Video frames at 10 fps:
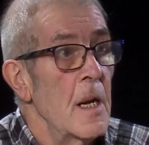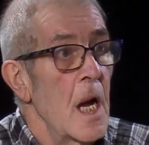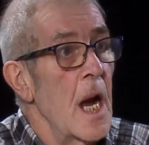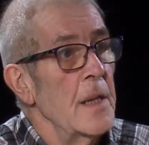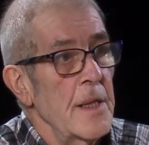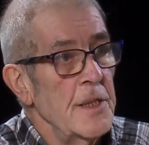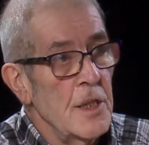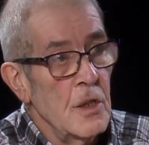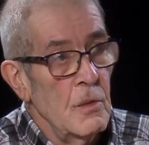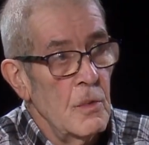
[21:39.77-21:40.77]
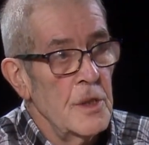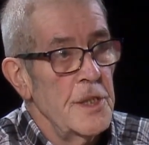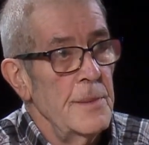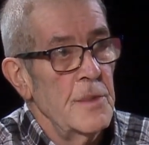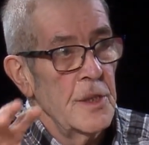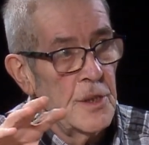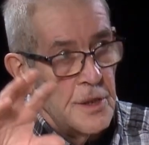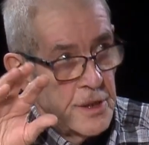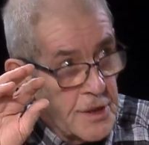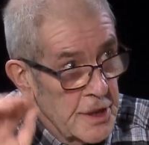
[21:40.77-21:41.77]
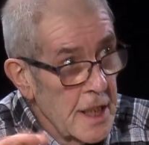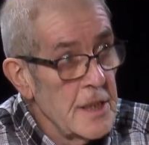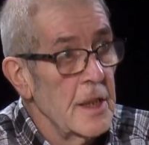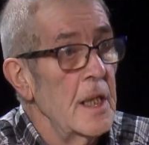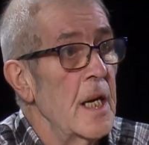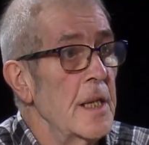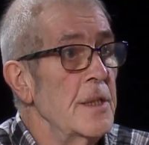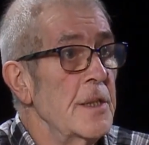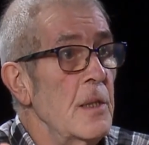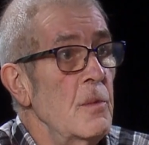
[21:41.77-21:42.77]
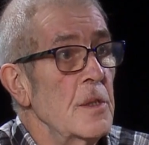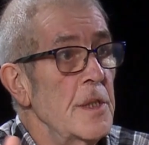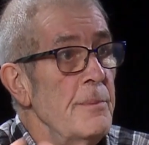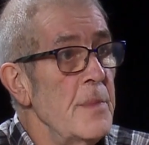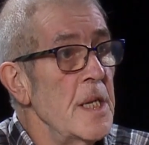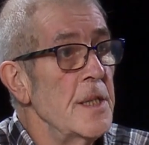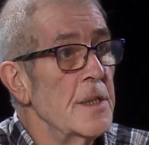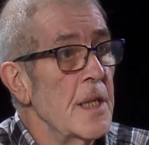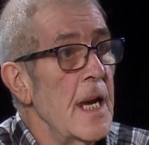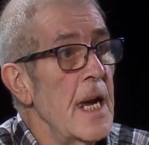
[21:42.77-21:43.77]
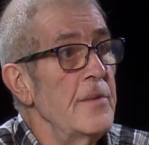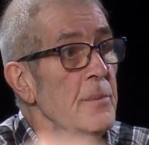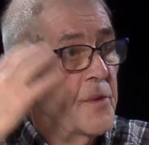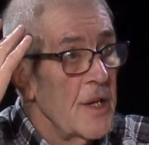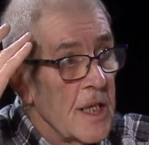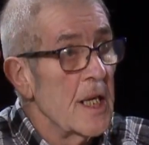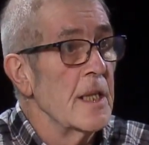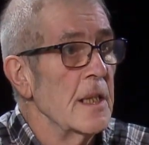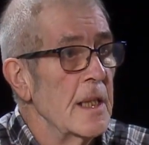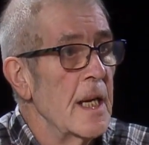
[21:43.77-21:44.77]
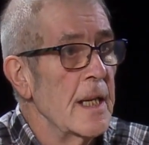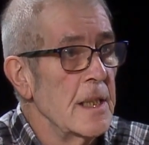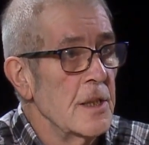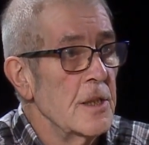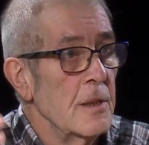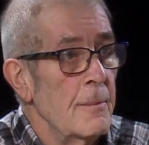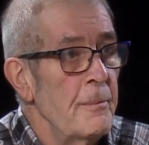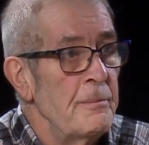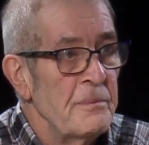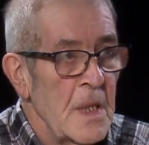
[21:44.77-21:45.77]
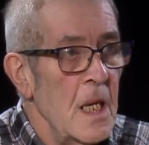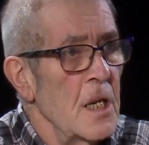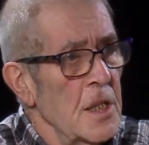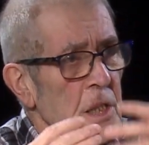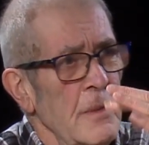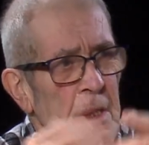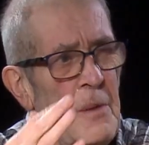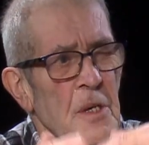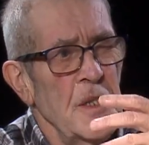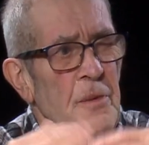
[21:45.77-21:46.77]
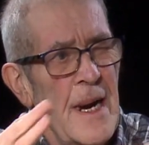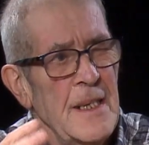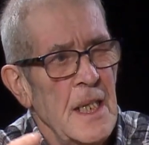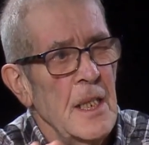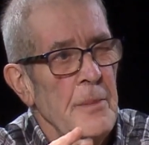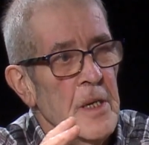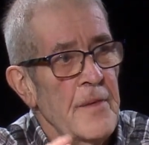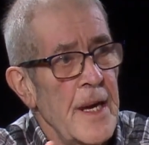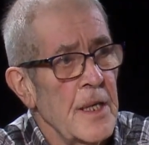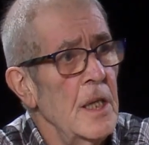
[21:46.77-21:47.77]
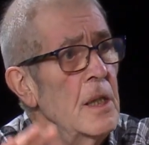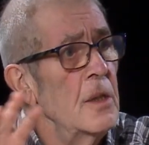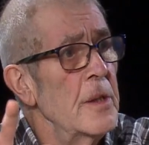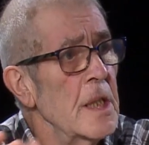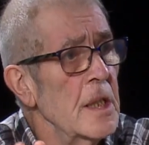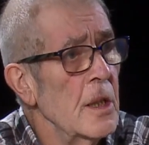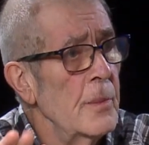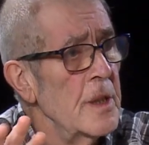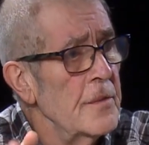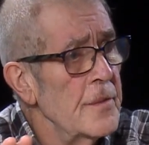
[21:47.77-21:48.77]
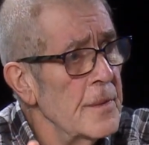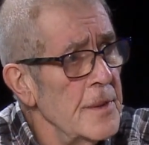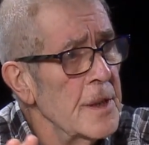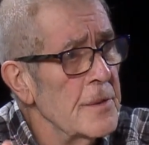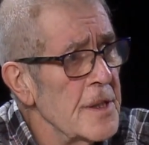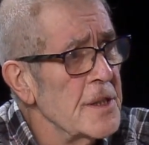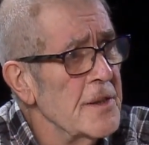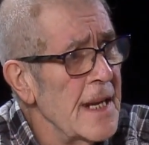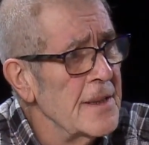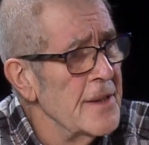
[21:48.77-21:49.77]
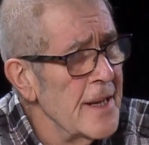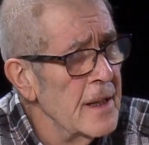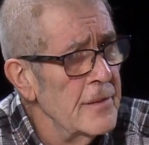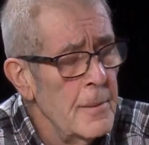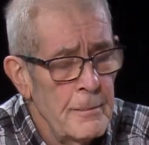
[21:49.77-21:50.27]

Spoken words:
And they did not want him to say the lines, they wanted me to have him thinking the lines. So I wanted to add a little bit of echo and a little bit of, you know, this and that and the other.